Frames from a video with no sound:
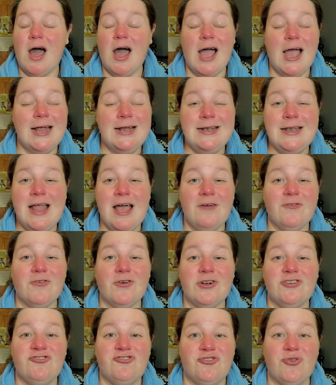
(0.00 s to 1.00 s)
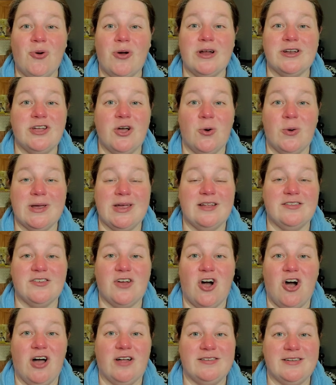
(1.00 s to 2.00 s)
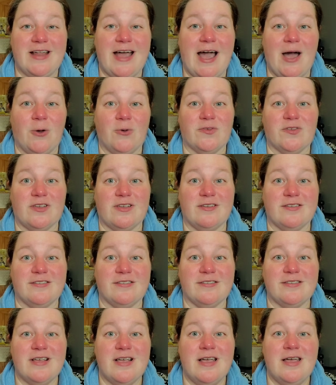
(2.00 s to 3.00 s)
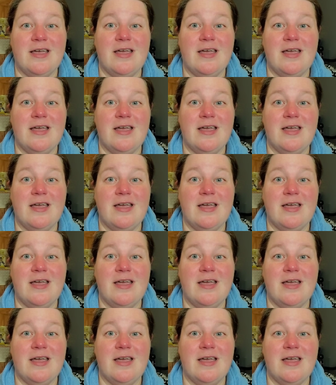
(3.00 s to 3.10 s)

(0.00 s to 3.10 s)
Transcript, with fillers: I never enjoyed going into haunted houses.